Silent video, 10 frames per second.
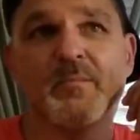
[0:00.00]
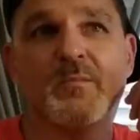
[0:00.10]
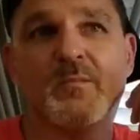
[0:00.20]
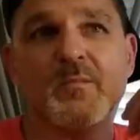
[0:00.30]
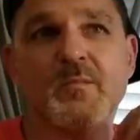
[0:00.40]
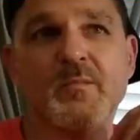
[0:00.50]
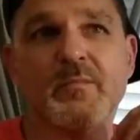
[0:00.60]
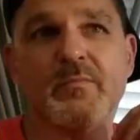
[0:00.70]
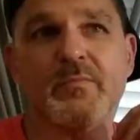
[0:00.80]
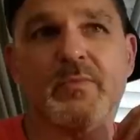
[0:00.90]
That's a great
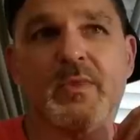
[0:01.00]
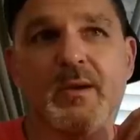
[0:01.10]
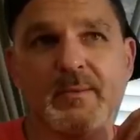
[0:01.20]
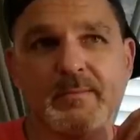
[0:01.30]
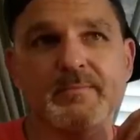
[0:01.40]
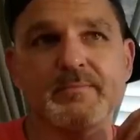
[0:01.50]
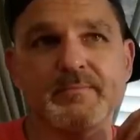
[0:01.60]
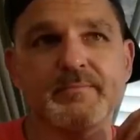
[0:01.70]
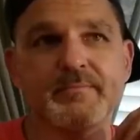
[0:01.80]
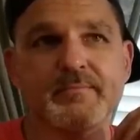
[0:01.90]
idea, mister.
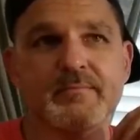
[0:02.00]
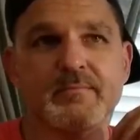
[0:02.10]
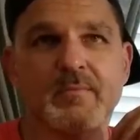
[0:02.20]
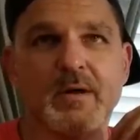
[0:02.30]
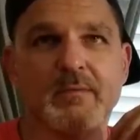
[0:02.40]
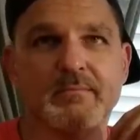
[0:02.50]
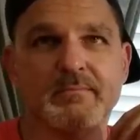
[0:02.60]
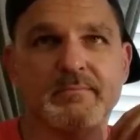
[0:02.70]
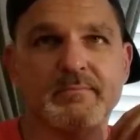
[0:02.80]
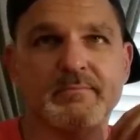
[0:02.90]
Well,
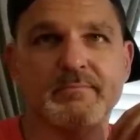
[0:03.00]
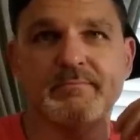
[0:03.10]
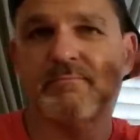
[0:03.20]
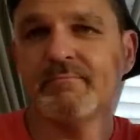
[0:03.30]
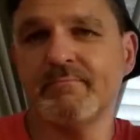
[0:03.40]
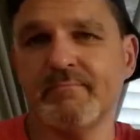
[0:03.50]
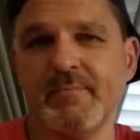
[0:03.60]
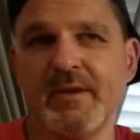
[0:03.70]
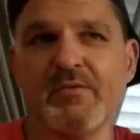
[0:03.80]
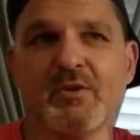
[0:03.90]

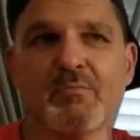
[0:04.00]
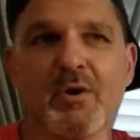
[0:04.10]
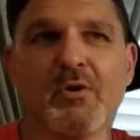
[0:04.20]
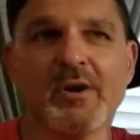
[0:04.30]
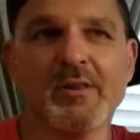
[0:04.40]
Every even a broken